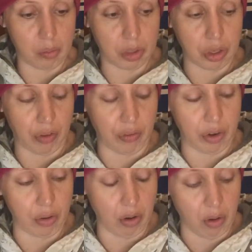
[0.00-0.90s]
to a
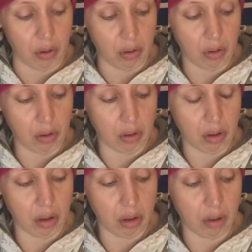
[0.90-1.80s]
funeral.
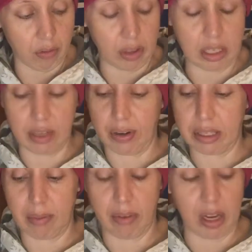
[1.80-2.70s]
For This is for
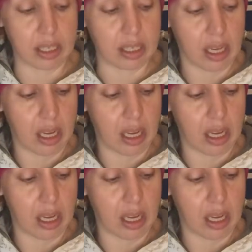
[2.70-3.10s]
some of you guys.